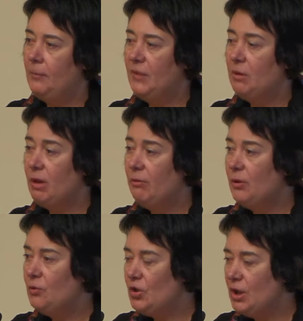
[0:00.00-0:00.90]
The
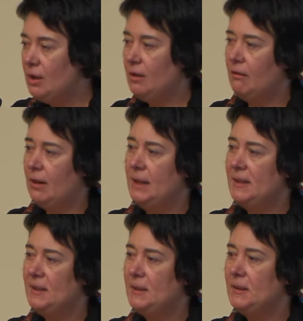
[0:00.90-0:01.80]
refugee
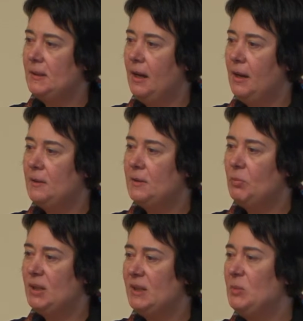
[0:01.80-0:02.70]
crisis has
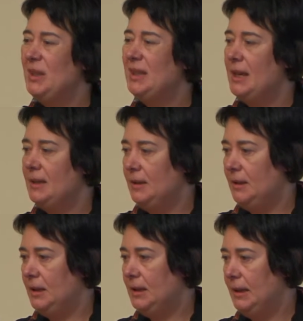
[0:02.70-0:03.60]
precipitated
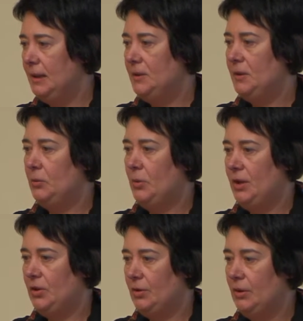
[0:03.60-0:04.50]
in Italy the
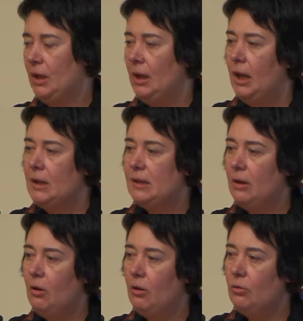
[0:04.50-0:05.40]
situation.
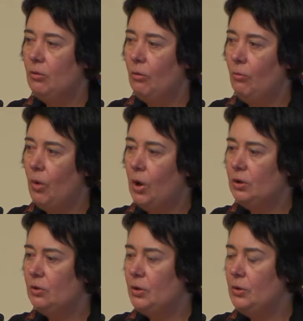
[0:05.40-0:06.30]
So
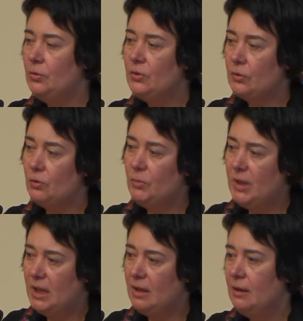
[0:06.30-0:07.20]
what used to
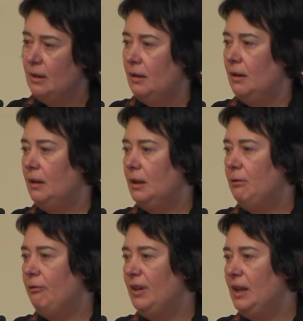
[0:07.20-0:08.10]
be the
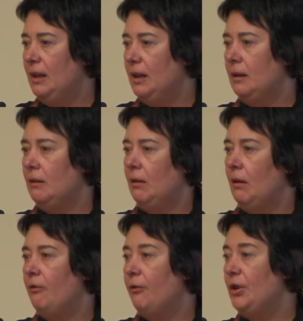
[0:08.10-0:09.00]
feeling
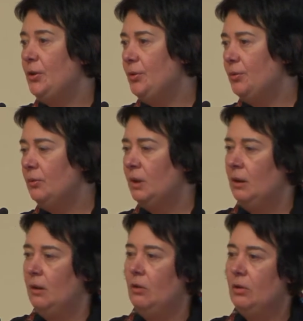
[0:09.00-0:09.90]
of few,
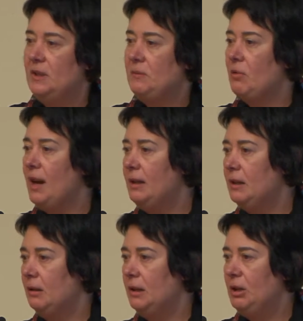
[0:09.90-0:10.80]
or this
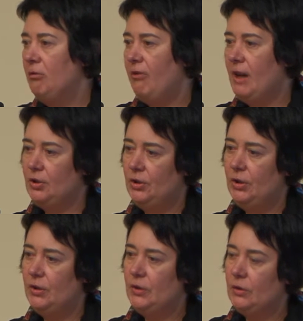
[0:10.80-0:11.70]
radical
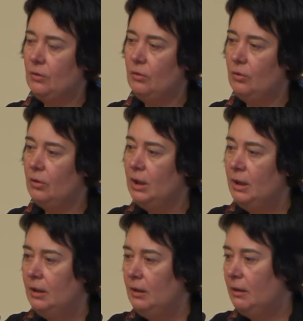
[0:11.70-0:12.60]
neo-fascist, or
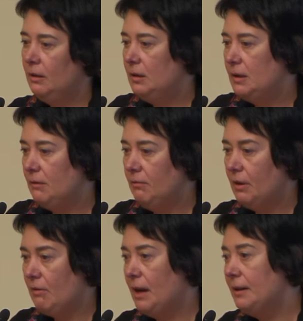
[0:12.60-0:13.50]
this
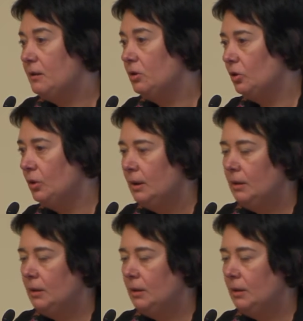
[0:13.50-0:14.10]
radical